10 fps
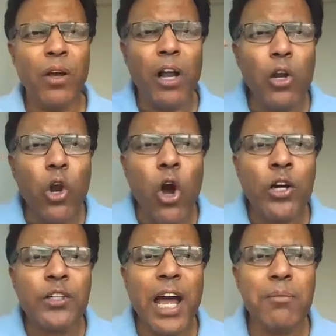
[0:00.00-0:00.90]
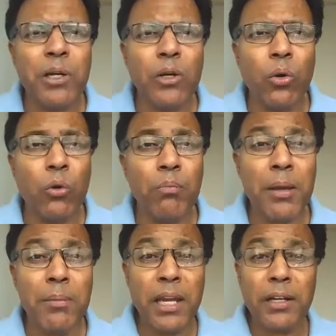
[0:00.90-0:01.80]
a long time ago,
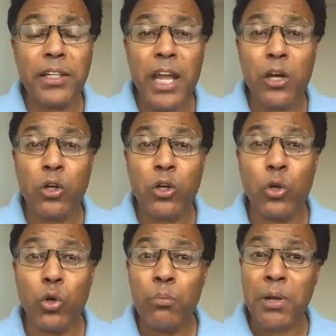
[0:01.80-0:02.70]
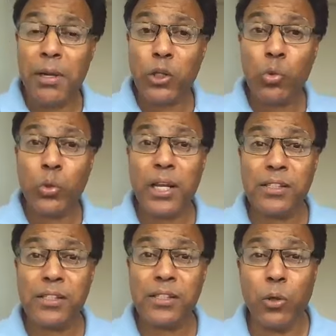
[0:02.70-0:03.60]
maybe a day ago, maybe two
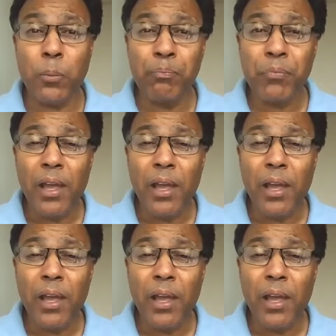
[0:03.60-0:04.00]
days ago.